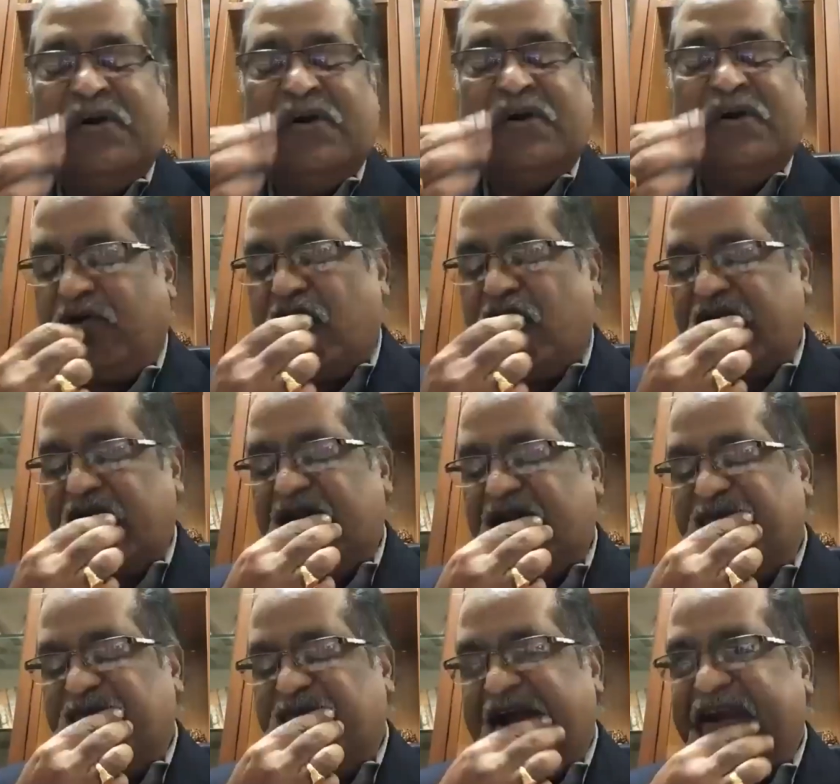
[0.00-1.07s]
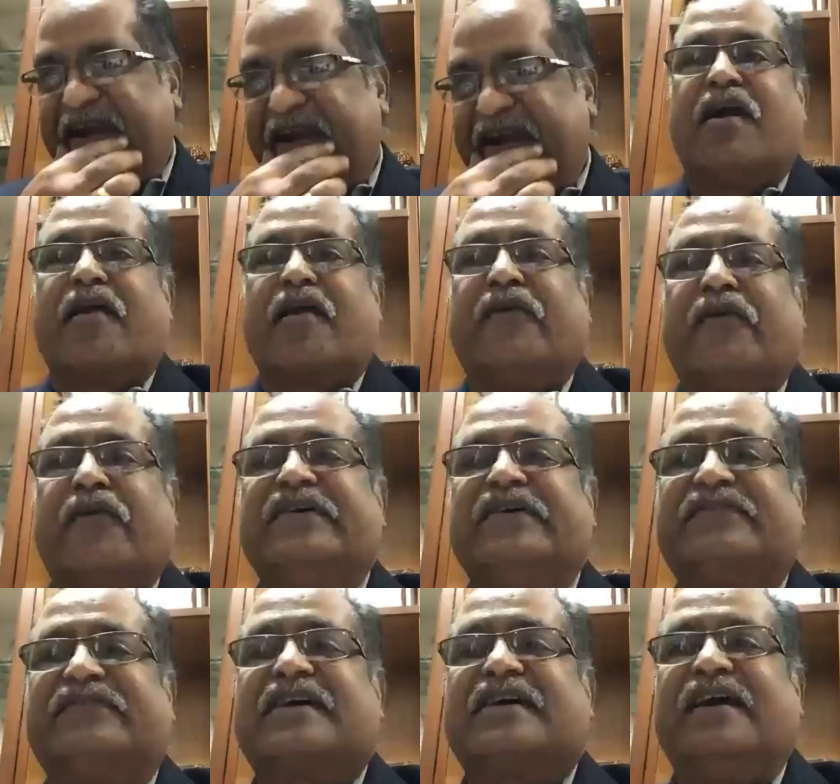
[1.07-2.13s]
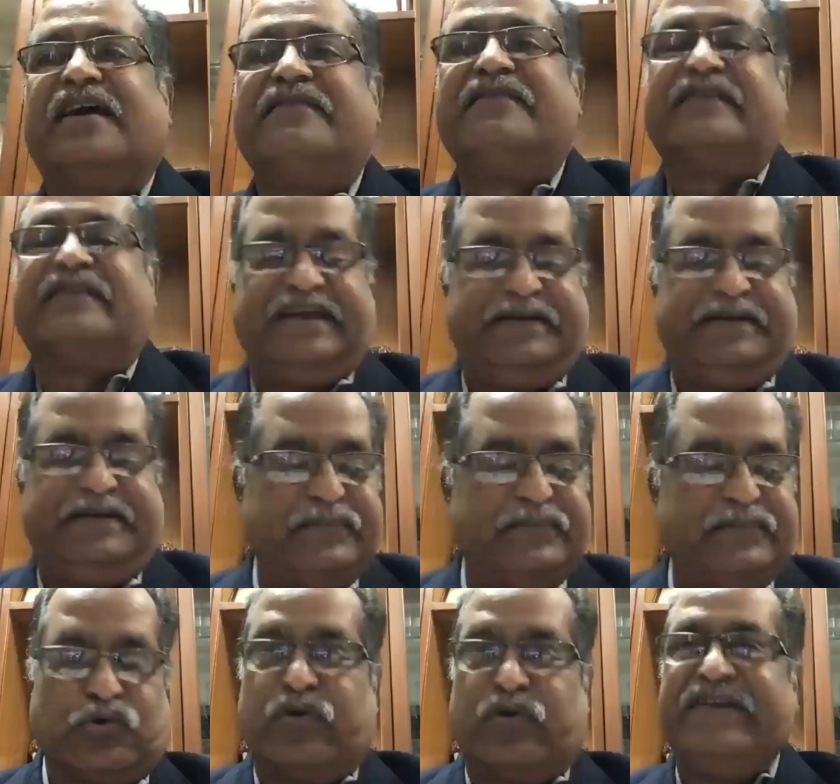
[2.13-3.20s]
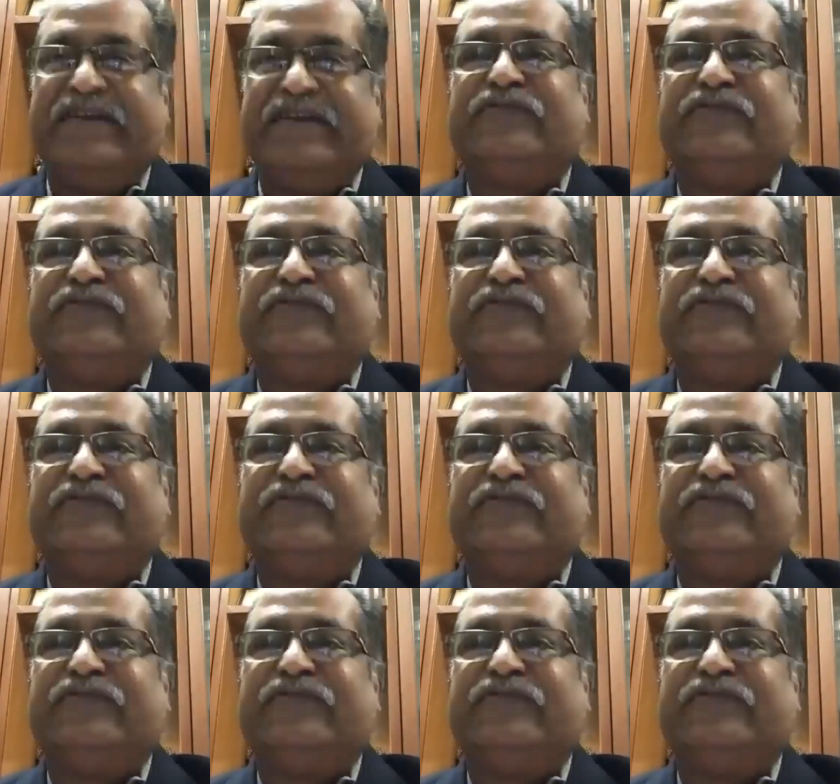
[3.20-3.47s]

from the southernmost corner of this country to reach you people